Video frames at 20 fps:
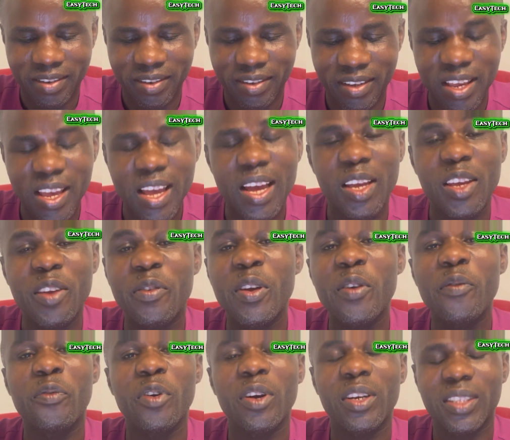Yeah,
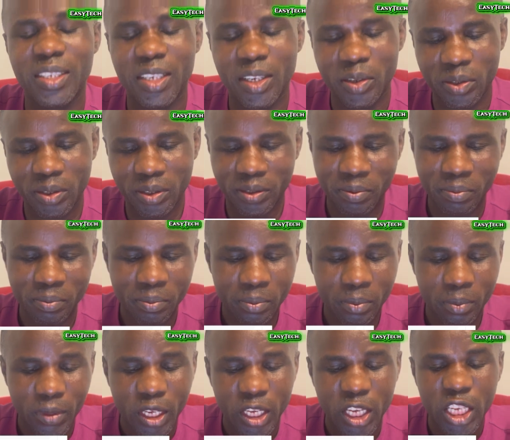even folk tales.
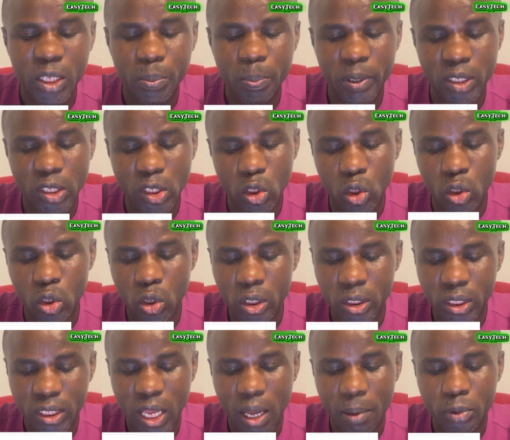Each person's audio
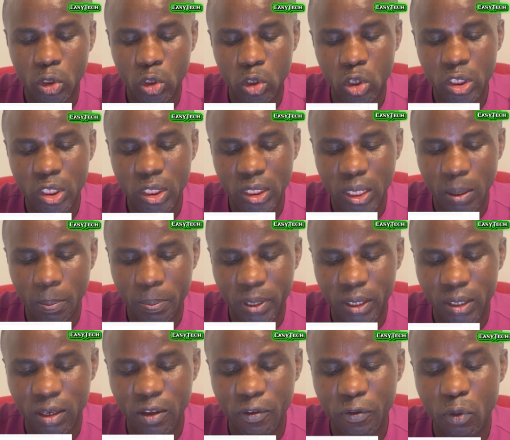is captured
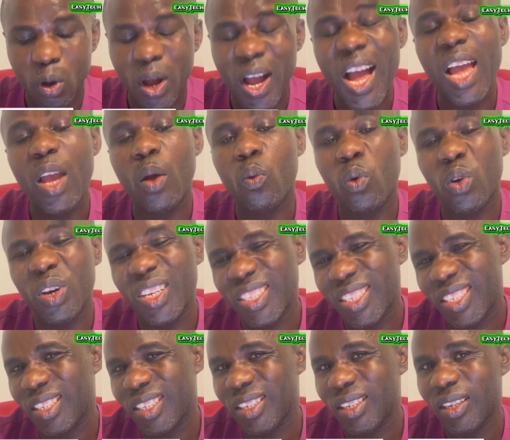separately for high
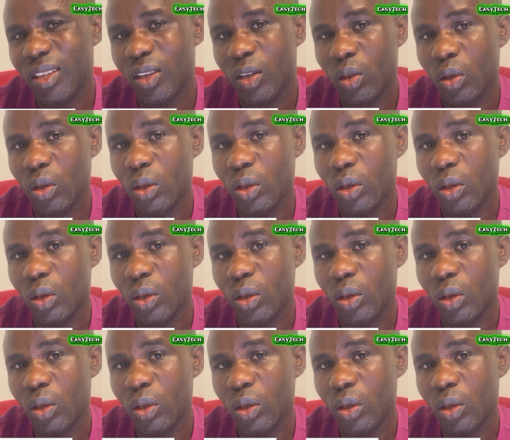quality.